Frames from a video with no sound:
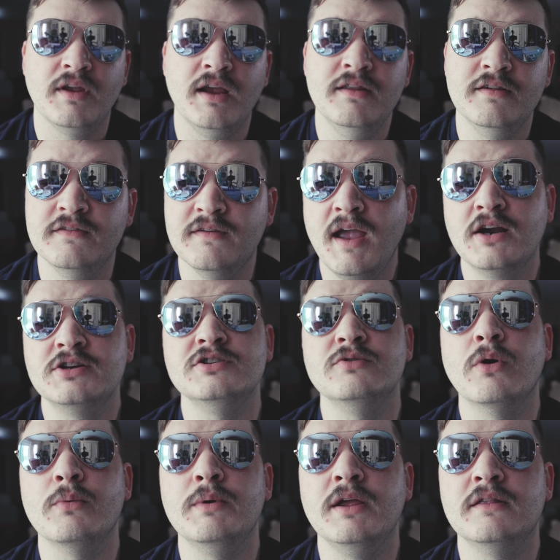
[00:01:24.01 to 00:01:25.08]
And this is actually
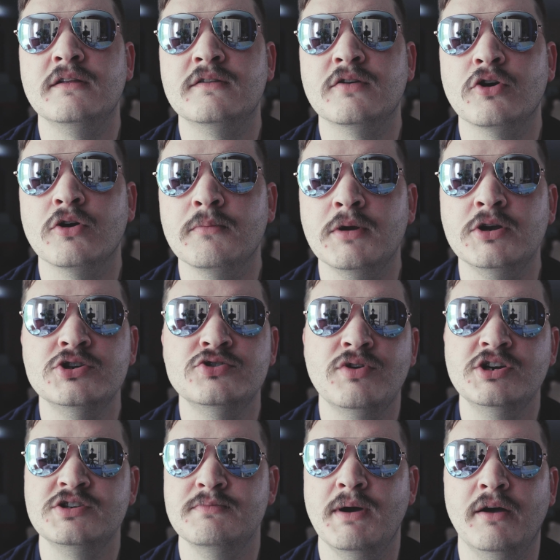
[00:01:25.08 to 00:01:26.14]
where we get the term
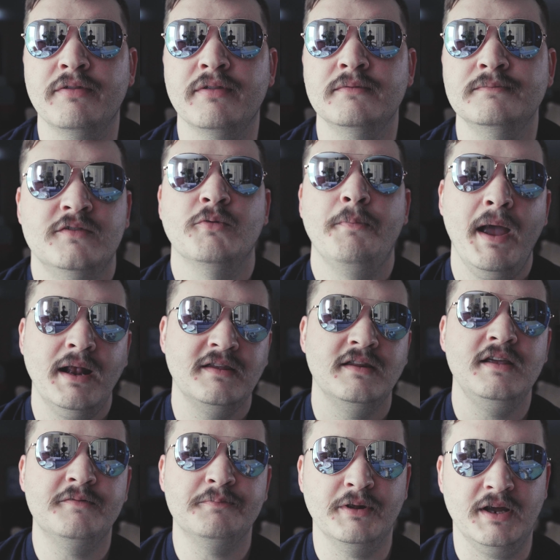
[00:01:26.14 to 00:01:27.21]
trench mouth. So back to
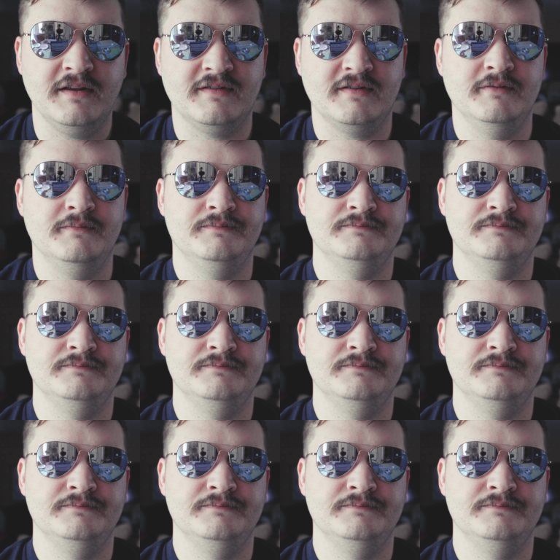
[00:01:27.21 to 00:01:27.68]
these plates.